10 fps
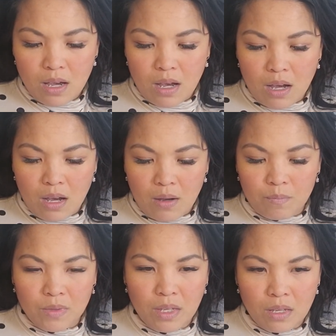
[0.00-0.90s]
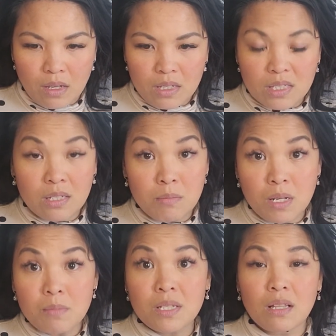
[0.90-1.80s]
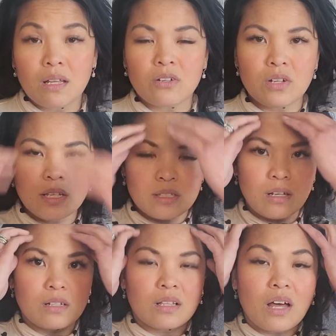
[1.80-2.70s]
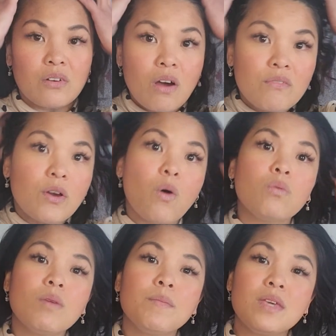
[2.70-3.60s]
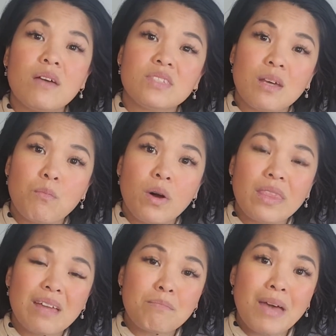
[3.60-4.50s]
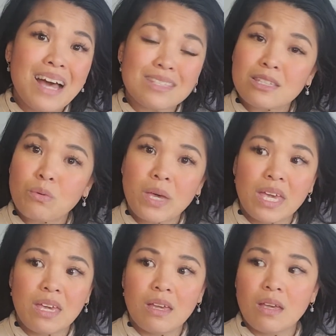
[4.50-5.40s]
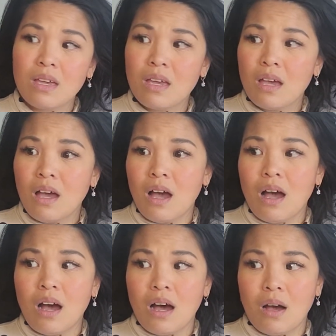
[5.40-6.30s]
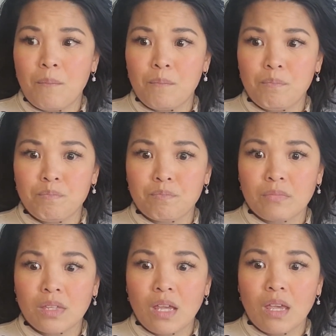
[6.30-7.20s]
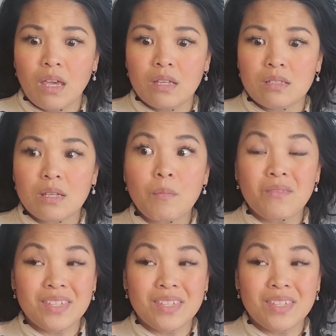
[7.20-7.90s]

um, sometimes clutter is not clutter of your own. Maybe you have someone that passed away. Um, and some of